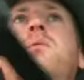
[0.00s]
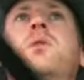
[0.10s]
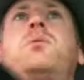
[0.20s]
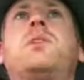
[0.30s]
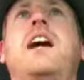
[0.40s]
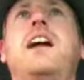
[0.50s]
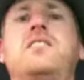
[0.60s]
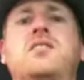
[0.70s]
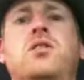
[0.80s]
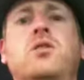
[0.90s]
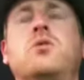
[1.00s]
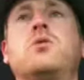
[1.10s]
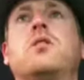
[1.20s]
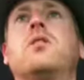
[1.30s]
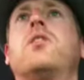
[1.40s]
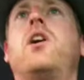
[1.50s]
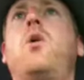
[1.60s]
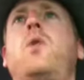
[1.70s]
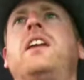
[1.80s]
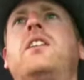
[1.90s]
with regards to the
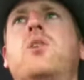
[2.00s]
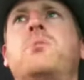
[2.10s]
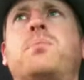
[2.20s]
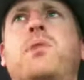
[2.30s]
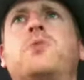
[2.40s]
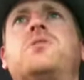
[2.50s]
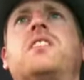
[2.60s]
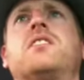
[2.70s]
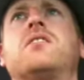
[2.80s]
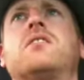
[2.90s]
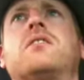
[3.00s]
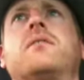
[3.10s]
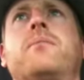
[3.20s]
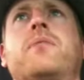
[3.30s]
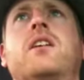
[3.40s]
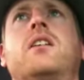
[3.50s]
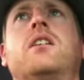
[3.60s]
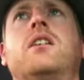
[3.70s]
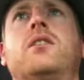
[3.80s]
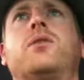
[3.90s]
whole economic process.
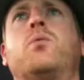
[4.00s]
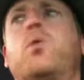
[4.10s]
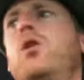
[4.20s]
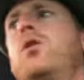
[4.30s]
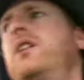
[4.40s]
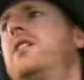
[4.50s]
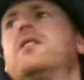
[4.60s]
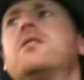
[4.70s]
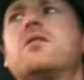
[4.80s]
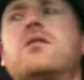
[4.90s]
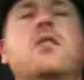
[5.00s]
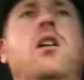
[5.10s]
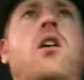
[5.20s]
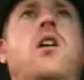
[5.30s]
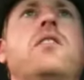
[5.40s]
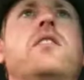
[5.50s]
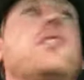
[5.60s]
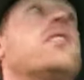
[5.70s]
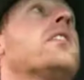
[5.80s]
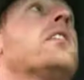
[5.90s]
The world is on
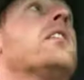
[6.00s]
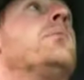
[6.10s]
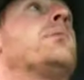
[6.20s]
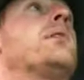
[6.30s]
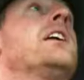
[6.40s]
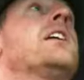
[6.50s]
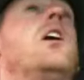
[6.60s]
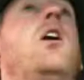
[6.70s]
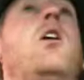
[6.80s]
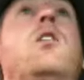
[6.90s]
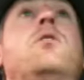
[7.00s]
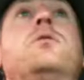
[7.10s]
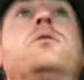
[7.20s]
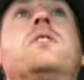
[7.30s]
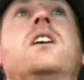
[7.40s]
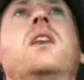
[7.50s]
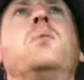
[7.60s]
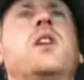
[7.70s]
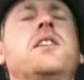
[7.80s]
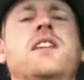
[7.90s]
the brink of, and
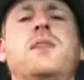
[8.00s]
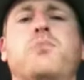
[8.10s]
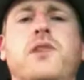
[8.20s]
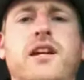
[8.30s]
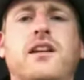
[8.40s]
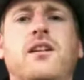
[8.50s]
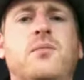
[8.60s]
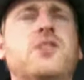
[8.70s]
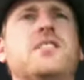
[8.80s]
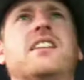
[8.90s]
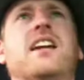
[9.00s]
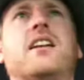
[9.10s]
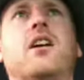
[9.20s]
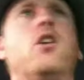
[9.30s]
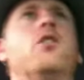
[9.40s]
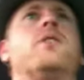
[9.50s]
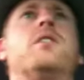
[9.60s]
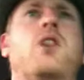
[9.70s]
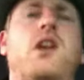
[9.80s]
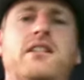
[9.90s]
when I say brink, I'm not saying
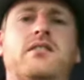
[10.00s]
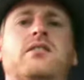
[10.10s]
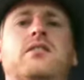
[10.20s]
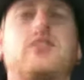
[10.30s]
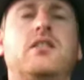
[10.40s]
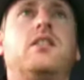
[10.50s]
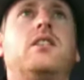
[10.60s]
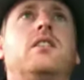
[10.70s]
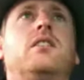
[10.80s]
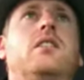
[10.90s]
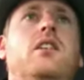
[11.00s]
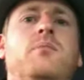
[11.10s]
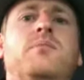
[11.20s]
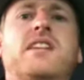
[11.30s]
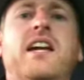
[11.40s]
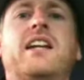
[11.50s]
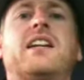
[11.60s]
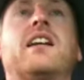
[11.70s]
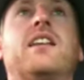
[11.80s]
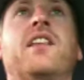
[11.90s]
overnight. I'm
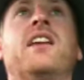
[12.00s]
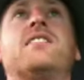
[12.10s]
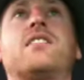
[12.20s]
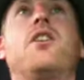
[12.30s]
saying it's